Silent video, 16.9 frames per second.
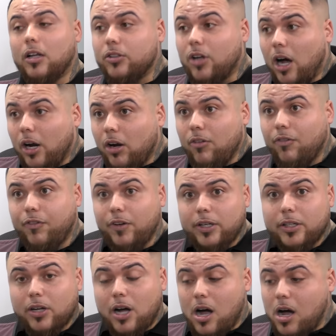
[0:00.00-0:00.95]
don't. They, I don't
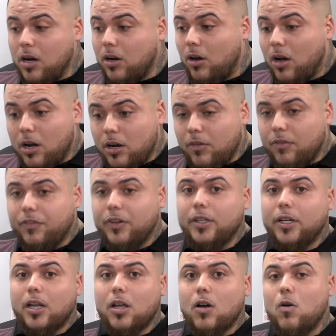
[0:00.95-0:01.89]
think. I, don't
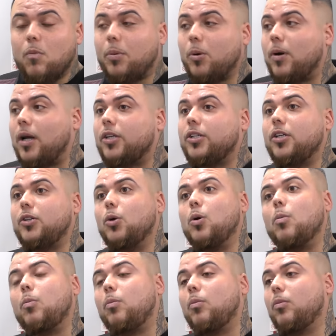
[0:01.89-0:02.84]
think that the old bill actually
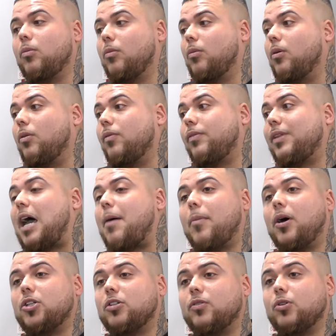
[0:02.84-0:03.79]
do
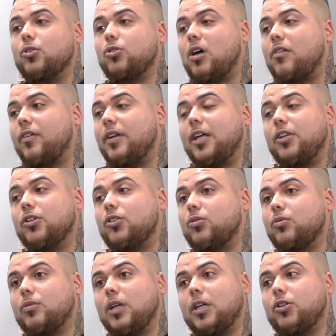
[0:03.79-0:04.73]
that much of a good. I think they
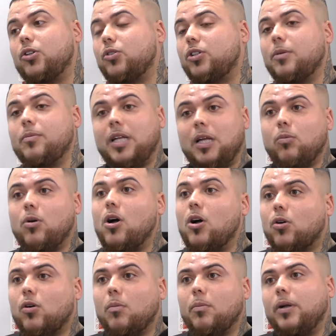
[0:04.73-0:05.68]
just just simply
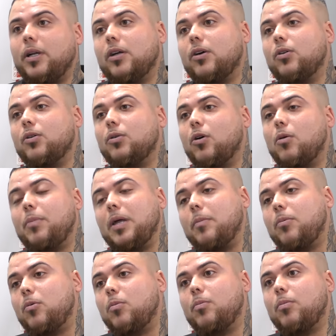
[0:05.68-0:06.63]
work on on, on
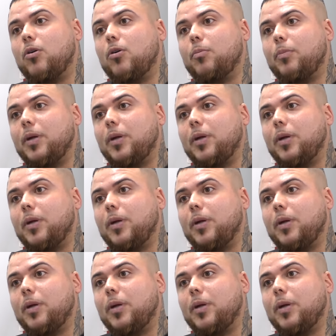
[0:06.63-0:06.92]
people